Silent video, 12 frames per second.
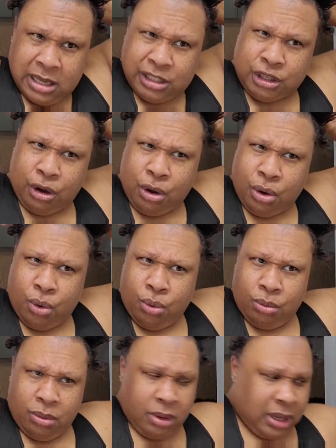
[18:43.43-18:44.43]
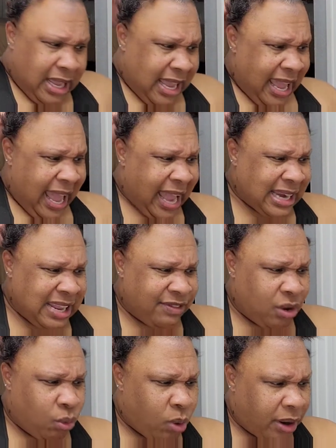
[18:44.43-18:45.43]
So he hadn't
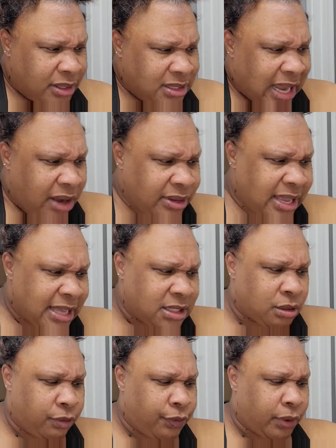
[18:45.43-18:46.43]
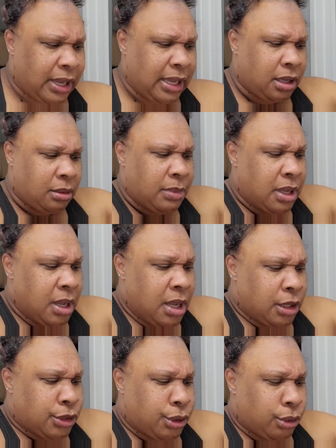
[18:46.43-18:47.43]
even worked out yet. So for him
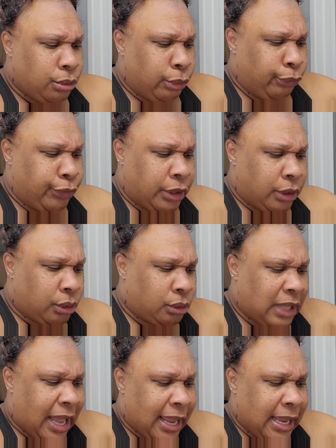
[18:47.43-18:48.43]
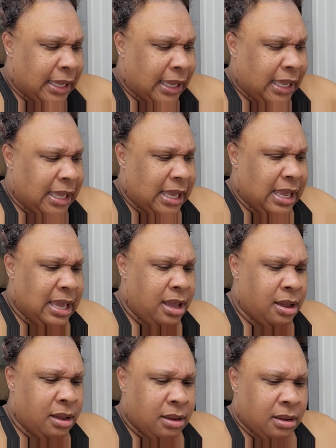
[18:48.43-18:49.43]
to feel like
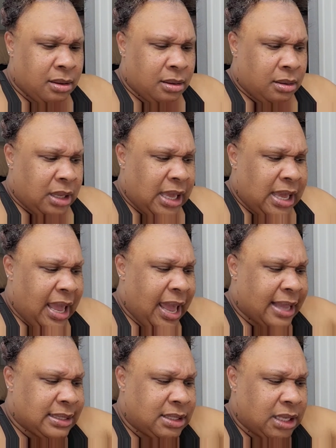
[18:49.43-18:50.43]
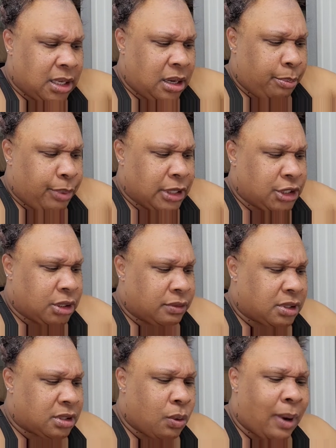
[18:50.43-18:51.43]
he had done a bunch of
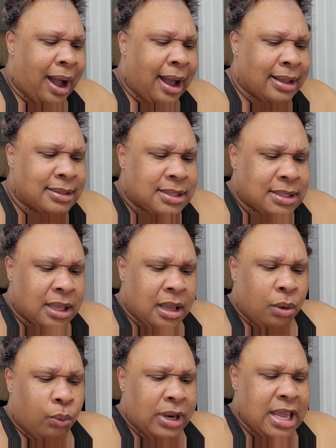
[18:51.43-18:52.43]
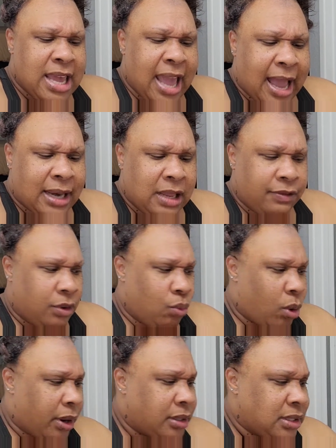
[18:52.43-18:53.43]
squats when he hadn't
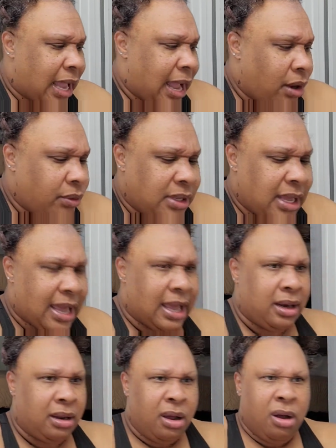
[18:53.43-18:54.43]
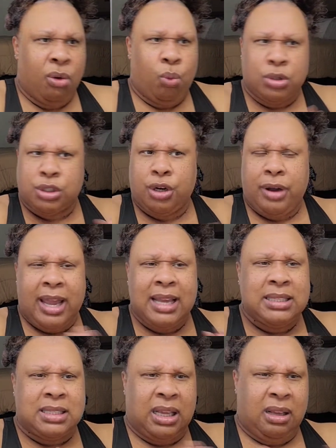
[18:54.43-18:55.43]
even worked out yet was
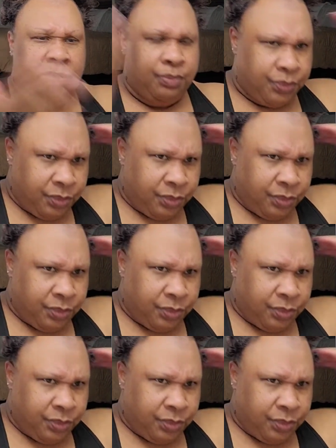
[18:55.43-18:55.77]
crazy.